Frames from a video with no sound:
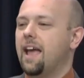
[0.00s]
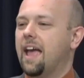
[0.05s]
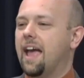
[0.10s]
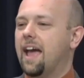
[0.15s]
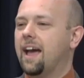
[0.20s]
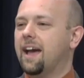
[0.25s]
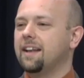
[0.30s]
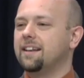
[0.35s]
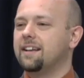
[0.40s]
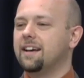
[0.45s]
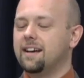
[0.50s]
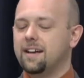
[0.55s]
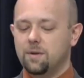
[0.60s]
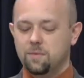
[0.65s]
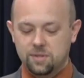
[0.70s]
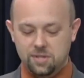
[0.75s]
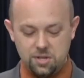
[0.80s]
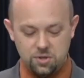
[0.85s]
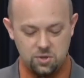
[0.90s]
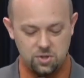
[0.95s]
And uh, it
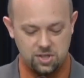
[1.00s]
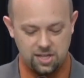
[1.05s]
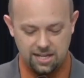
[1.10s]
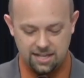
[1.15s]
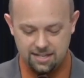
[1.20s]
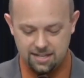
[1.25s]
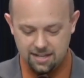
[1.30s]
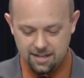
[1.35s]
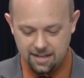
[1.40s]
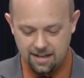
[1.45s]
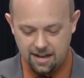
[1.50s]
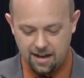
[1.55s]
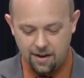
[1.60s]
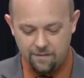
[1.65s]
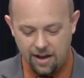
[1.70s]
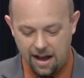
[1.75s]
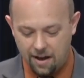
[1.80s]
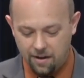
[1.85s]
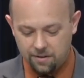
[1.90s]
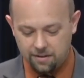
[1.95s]
was interesting
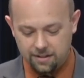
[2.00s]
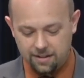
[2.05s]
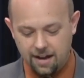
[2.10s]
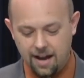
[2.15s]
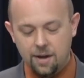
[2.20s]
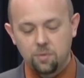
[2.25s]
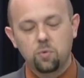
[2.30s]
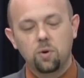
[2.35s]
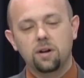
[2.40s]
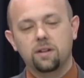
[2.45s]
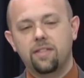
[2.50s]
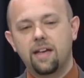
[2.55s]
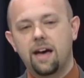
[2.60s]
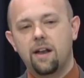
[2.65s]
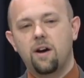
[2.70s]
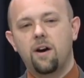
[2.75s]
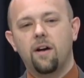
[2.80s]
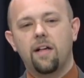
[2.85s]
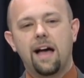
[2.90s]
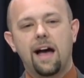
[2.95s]
of how God worked that
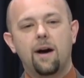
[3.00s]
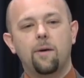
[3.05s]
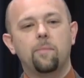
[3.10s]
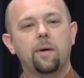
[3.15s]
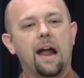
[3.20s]
all out.